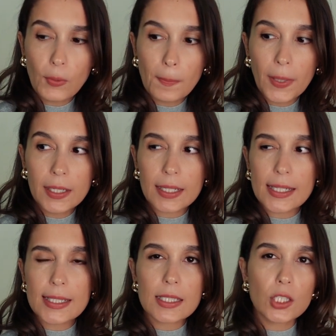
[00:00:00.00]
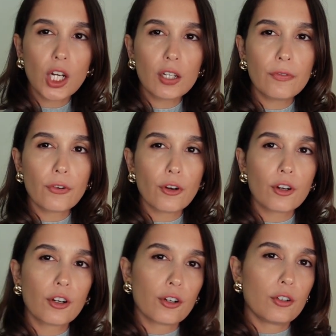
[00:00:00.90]
but it's not
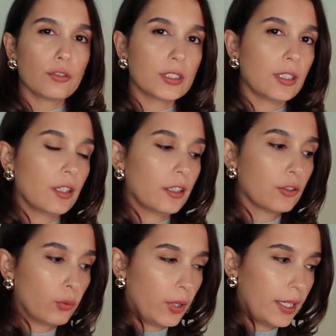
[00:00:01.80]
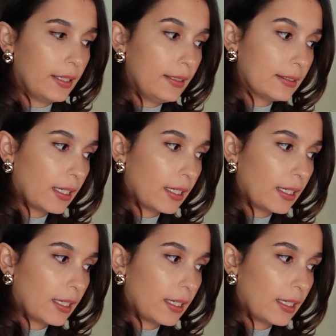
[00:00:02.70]
for girls in their 20s.